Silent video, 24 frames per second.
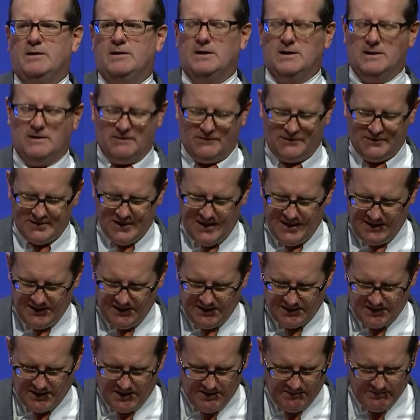eat at the
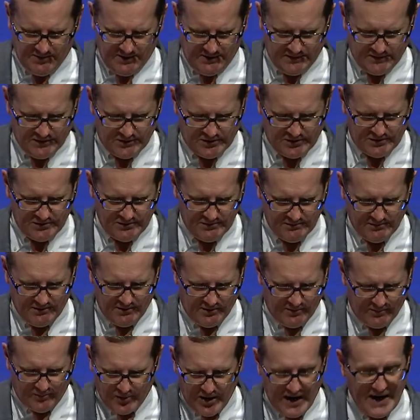dining commons, go
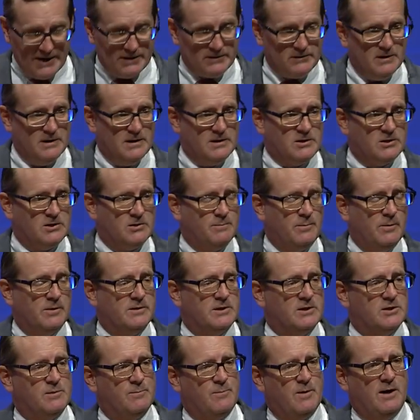to practice,
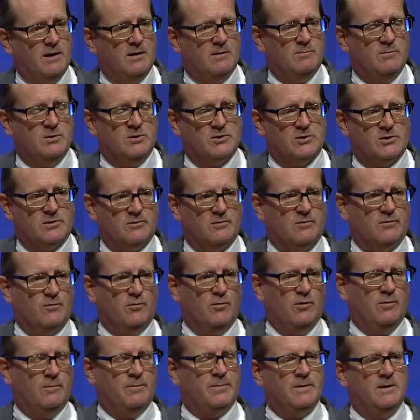participate in a musical
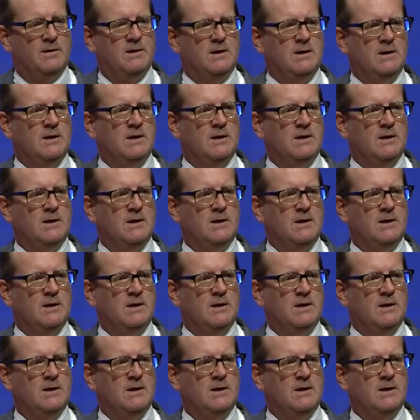group,